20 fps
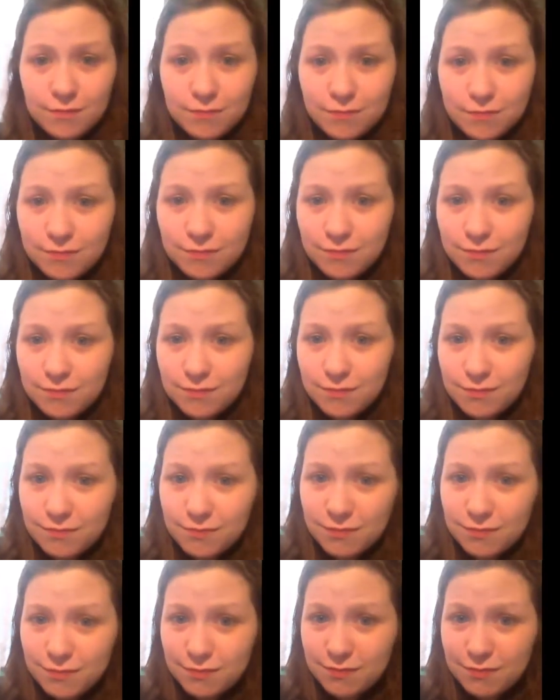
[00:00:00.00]

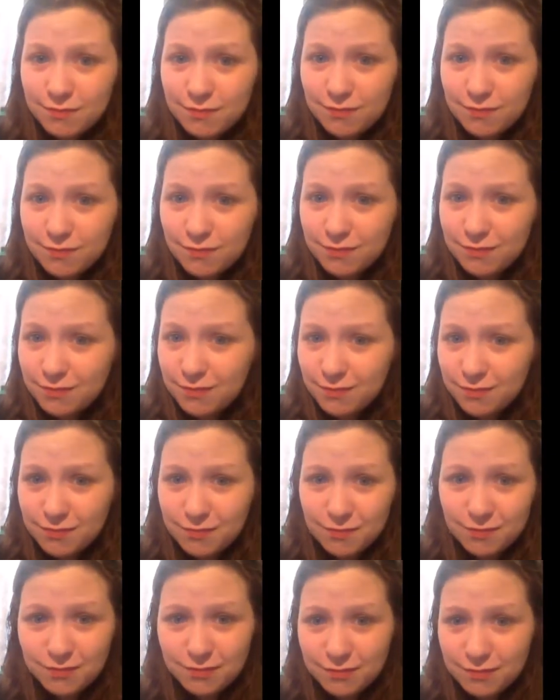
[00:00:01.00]

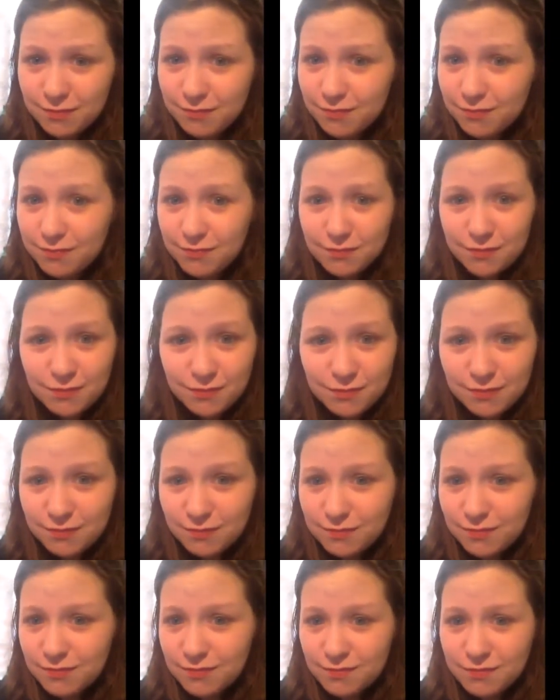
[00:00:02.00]

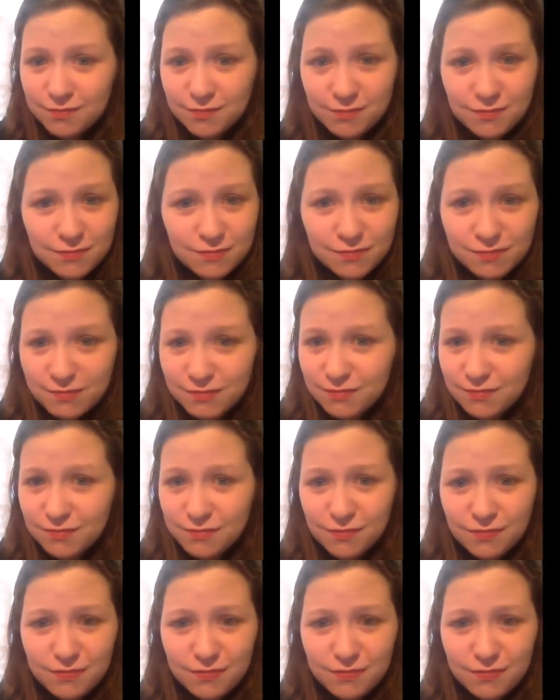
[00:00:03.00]
(no one is talking)